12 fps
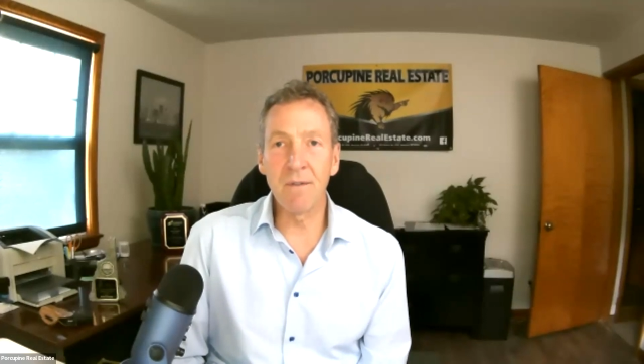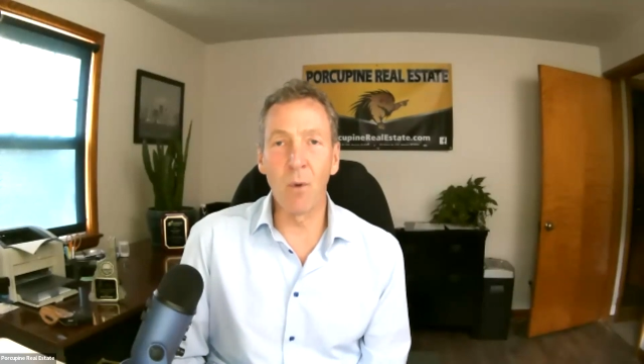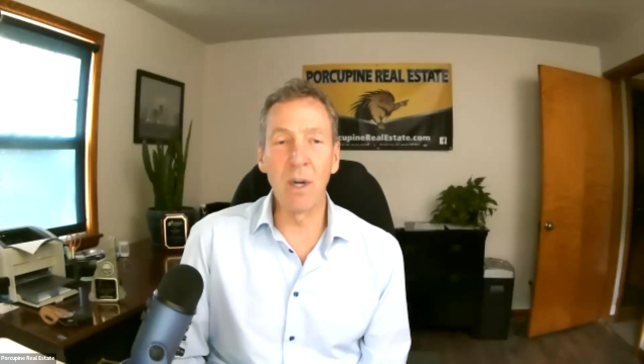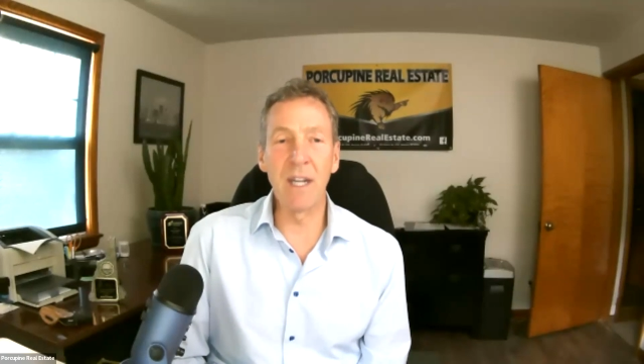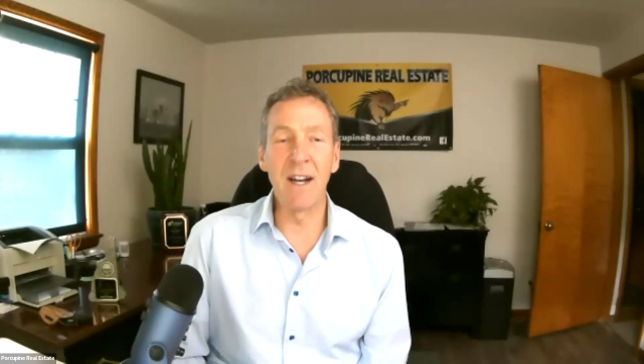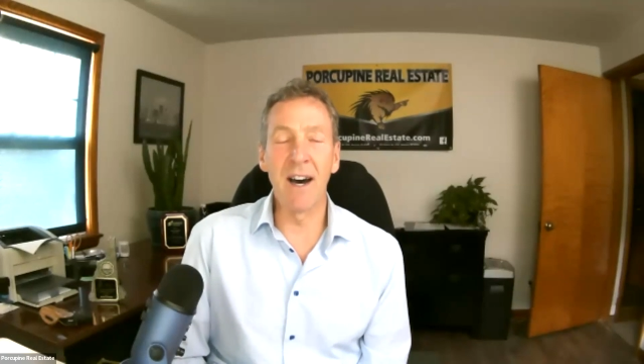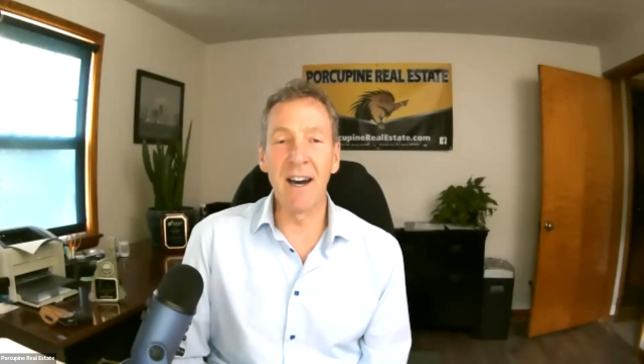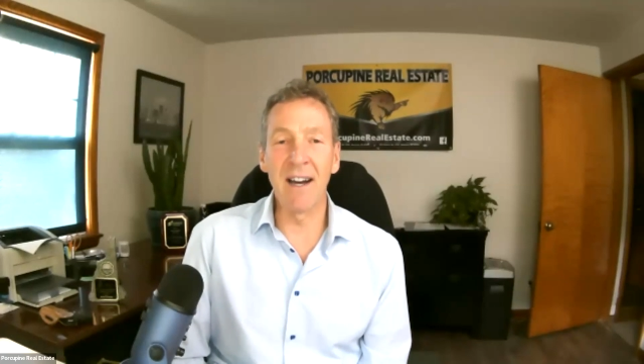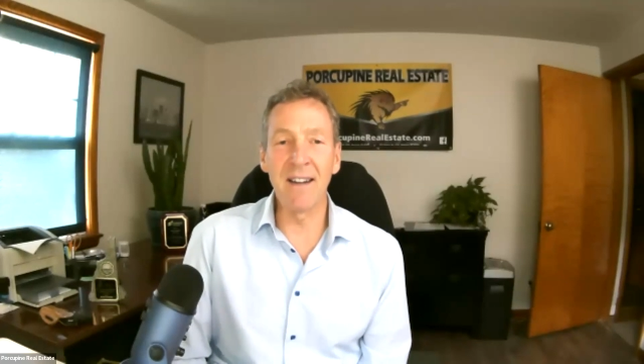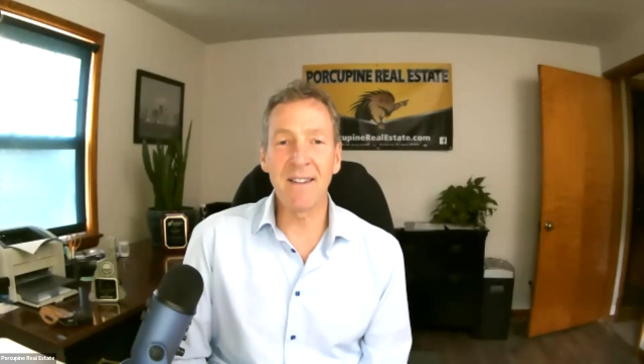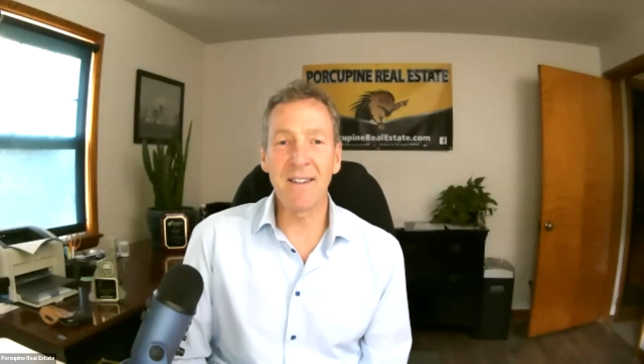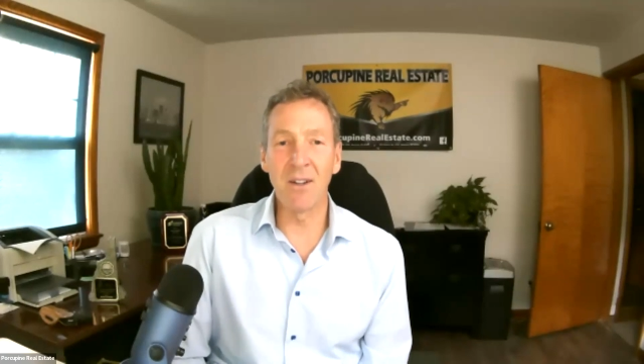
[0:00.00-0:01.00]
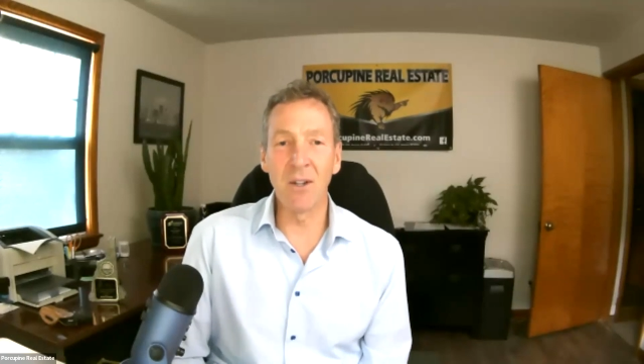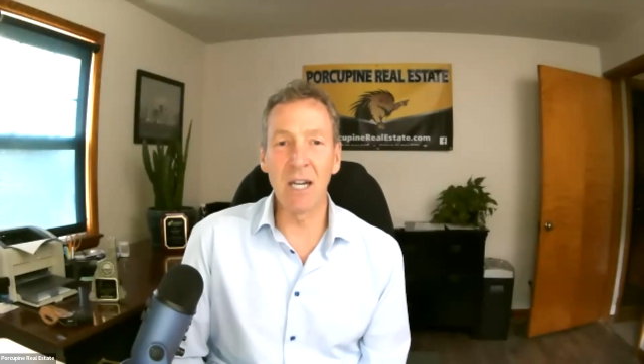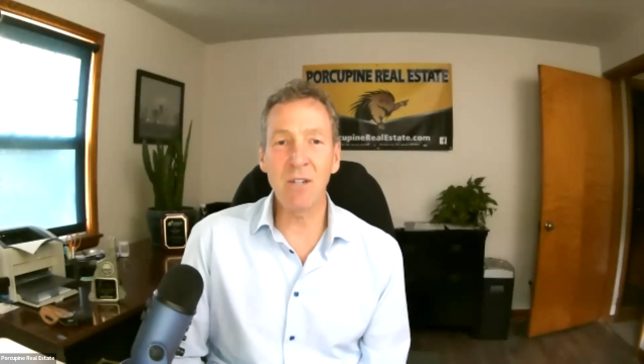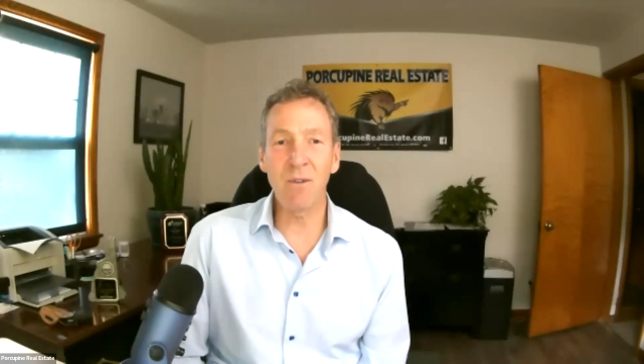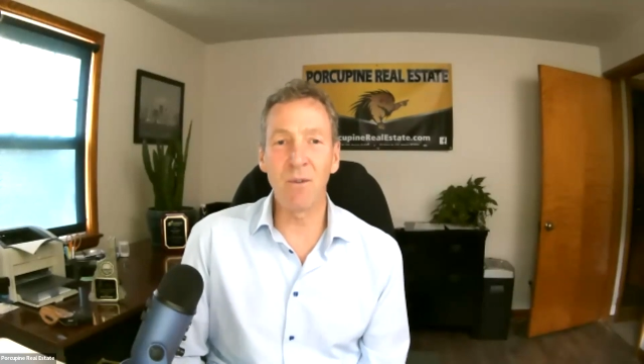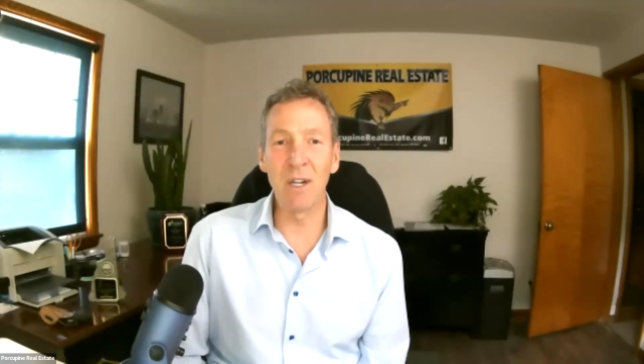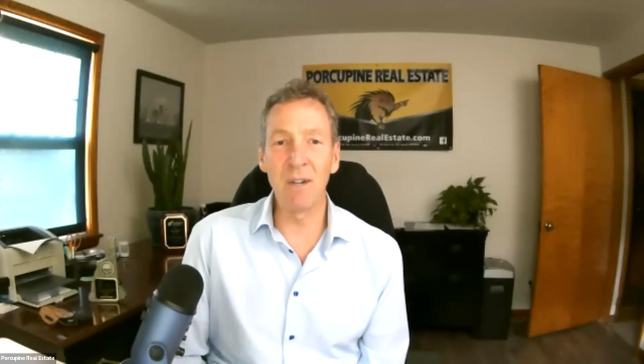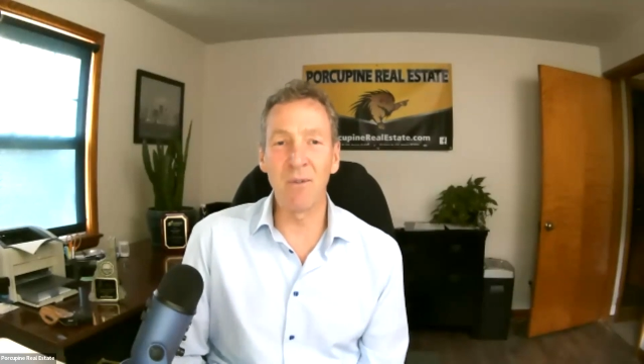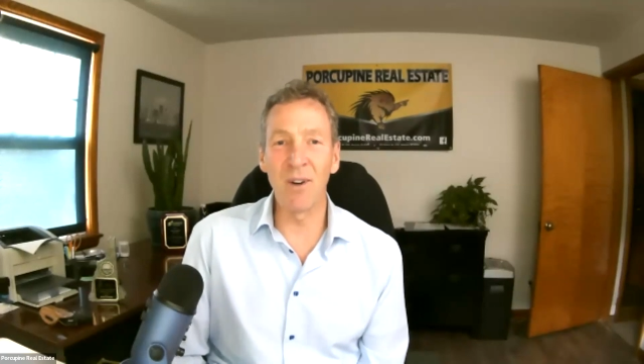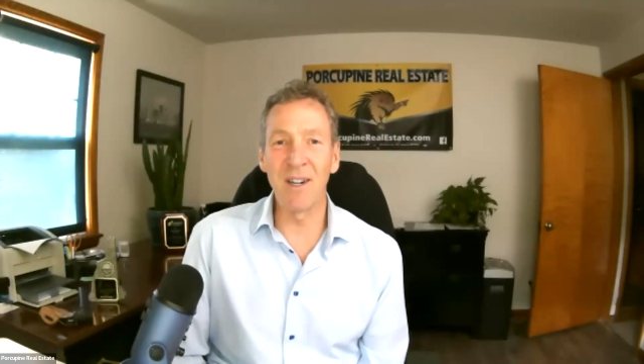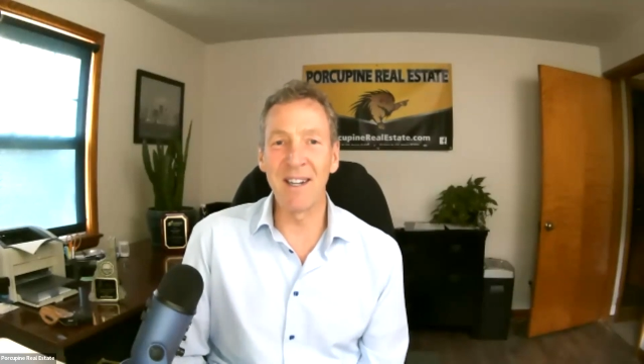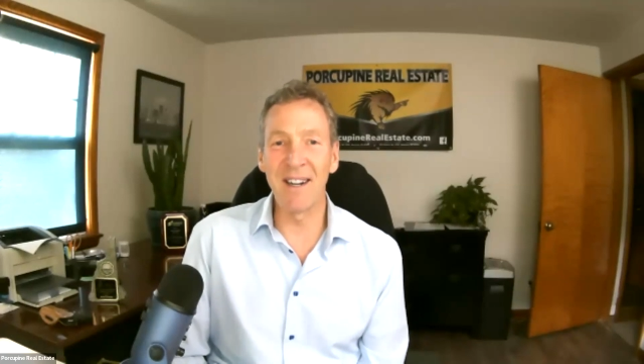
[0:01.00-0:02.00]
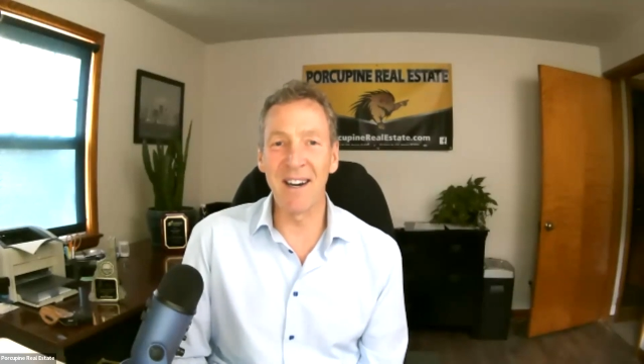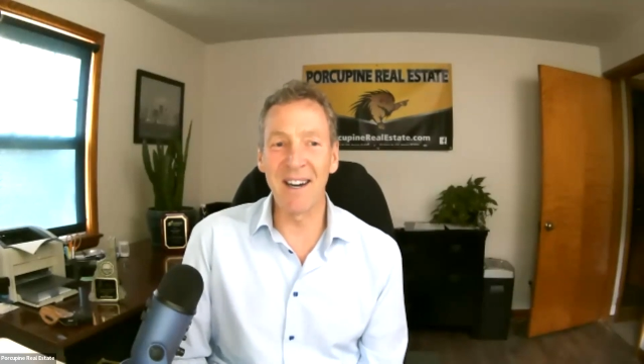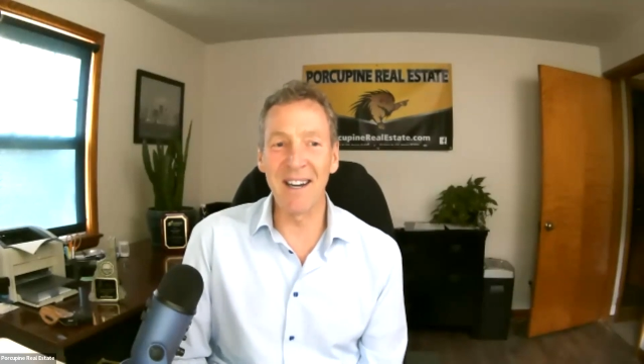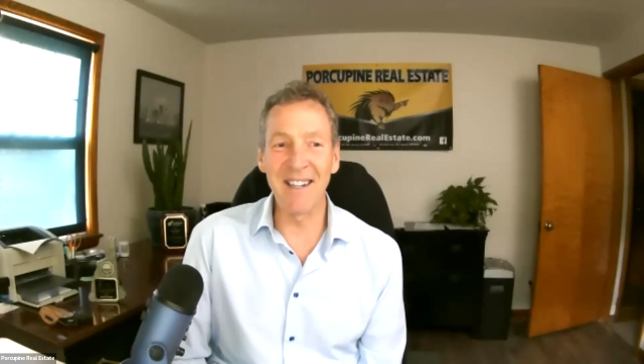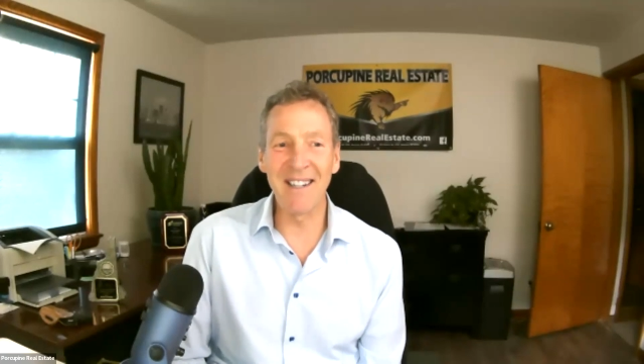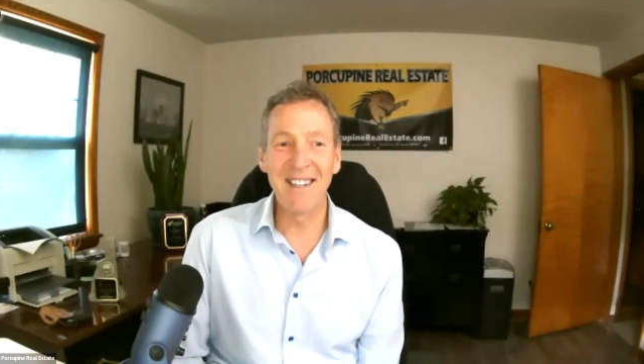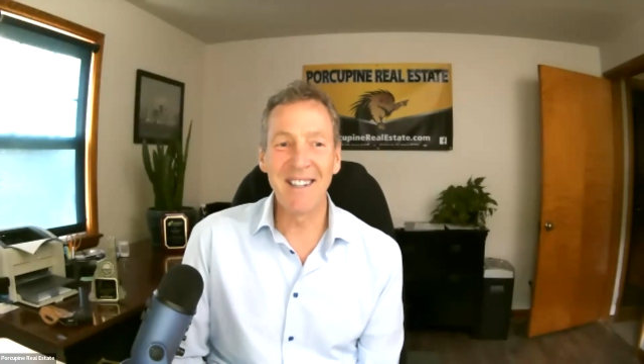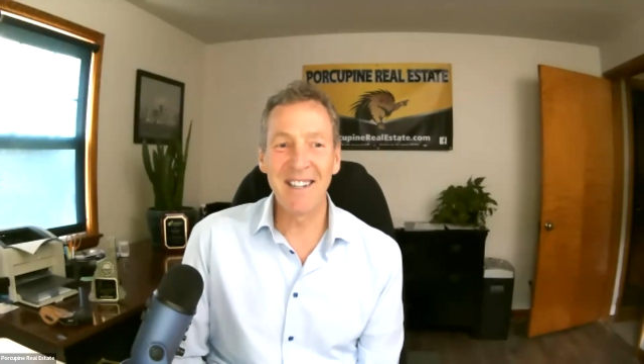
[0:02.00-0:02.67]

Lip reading: 49, the less free 49,